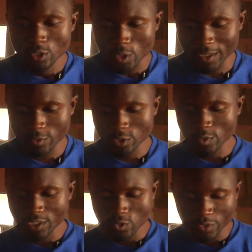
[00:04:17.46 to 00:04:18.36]
So what we
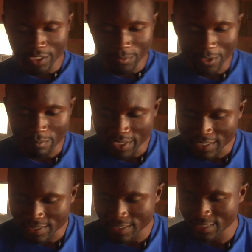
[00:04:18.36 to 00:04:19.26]
do is we
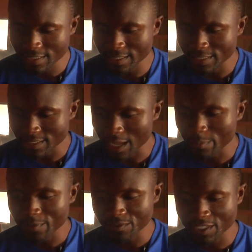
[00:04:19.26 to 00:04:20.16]
mix these things
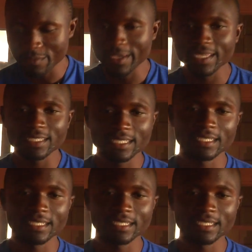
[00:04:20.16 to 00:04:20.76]
up with cement.